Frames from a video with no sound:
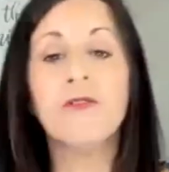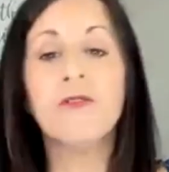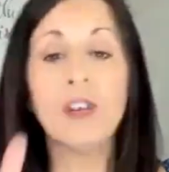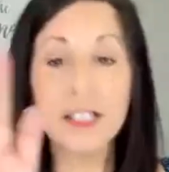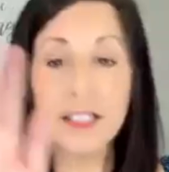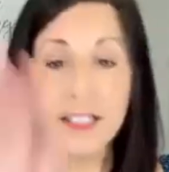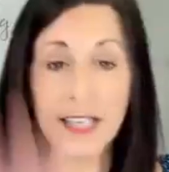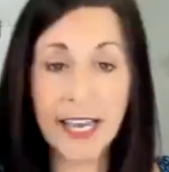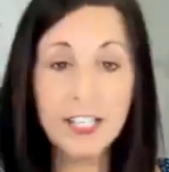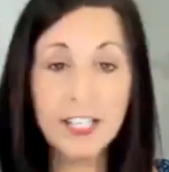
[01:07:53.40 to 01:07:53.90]

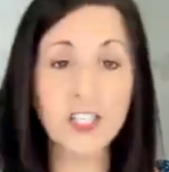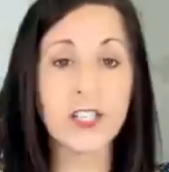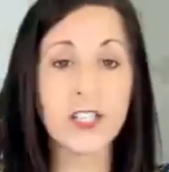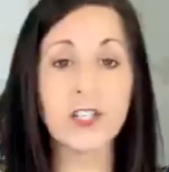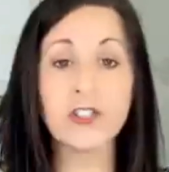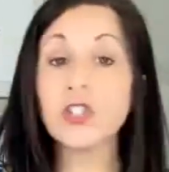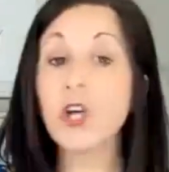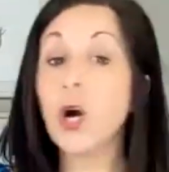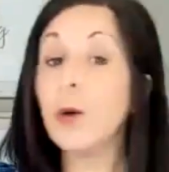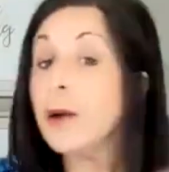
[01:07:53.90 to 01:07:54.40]
Vindication.
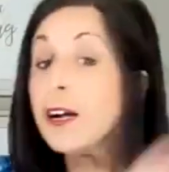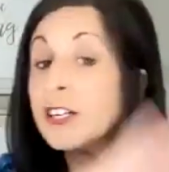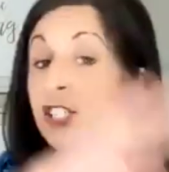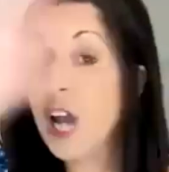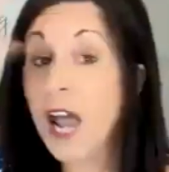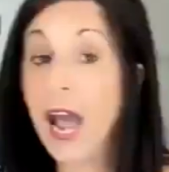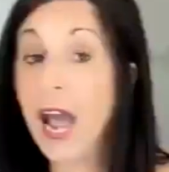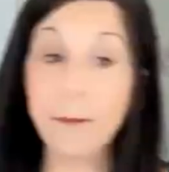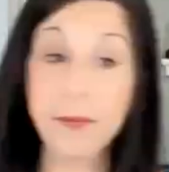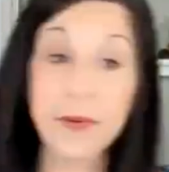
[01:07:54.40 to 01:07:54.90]
There's so much
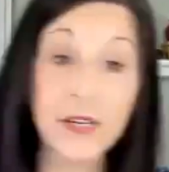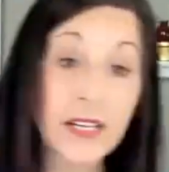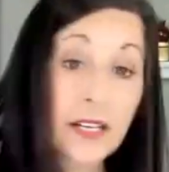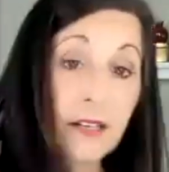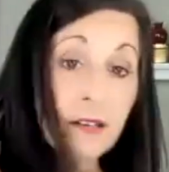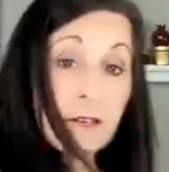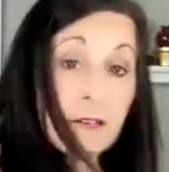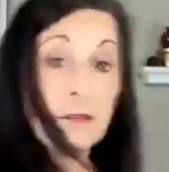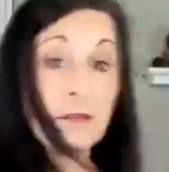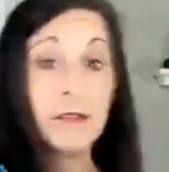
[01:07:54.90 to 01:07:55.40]

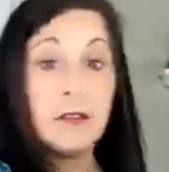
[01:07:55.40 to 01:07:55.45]
happening.